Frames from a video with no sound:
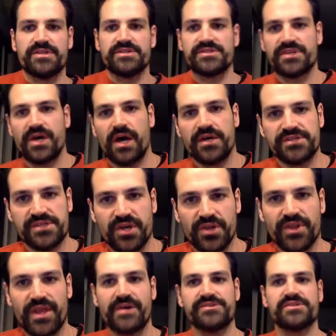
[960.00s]
discuss
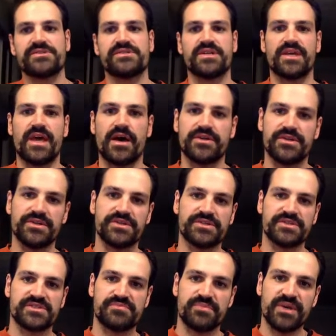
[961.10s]
allows us to calculate
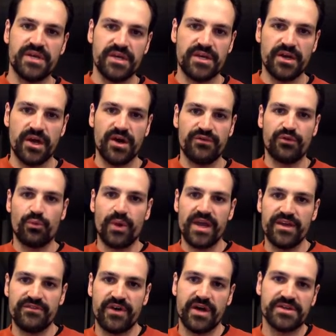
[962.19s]
the speed of a
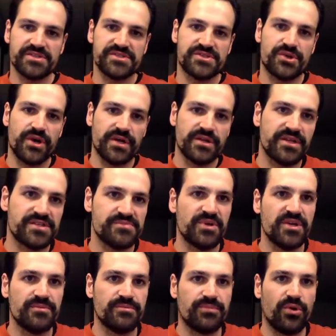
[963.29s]
wave on a string that's
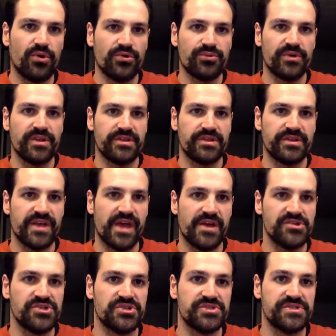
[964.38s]
being pulled with
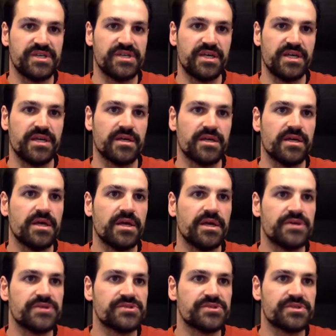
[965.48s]
tension T.
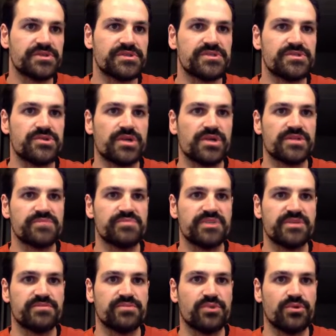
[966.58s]
So this string is
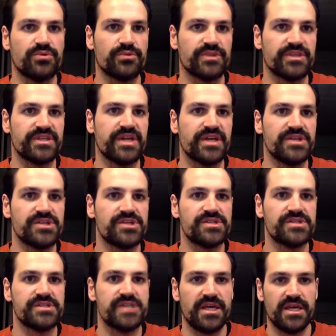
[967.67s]
being pulled with tension
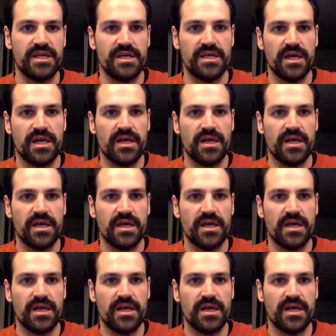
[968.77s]
T